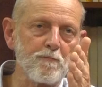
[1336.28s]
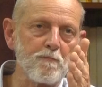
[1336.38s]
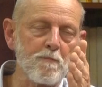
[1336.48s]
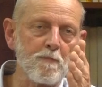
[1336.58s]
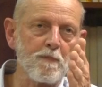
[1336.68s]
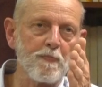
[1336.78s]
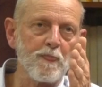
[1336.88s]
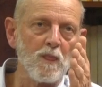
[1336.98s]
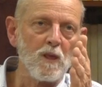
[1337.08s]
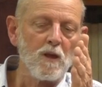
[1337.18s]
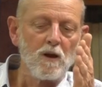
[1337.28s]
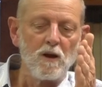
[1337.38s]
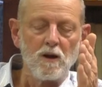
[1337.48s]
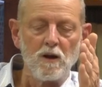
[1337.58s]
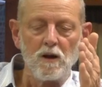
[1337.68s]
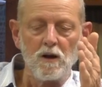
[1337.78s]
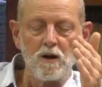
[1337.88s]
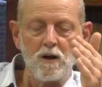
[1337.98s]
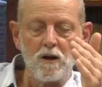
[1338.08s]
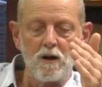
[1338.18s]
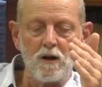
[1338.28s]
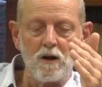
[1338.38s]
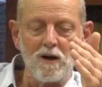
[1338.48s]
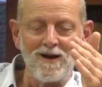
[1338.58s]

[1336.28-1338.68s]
Nothing is said.